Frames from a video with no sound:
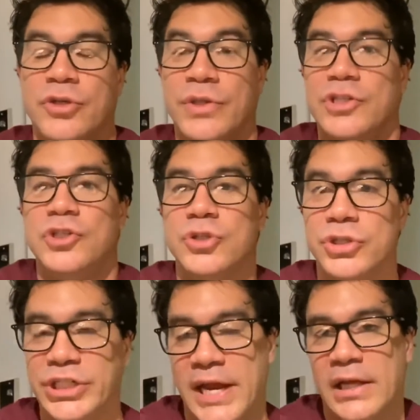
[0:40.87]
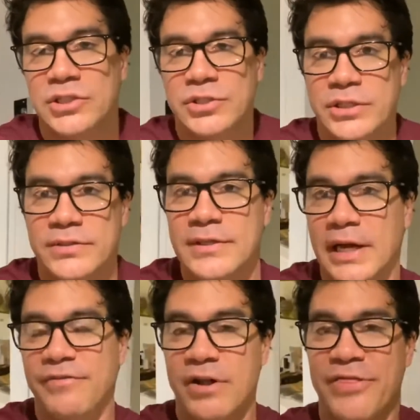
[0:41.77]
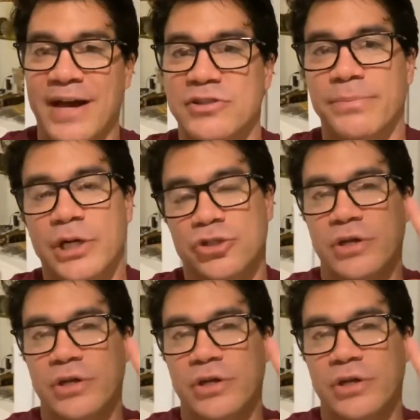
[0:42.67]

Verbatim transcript: So this is your chance. It's not even $1,000.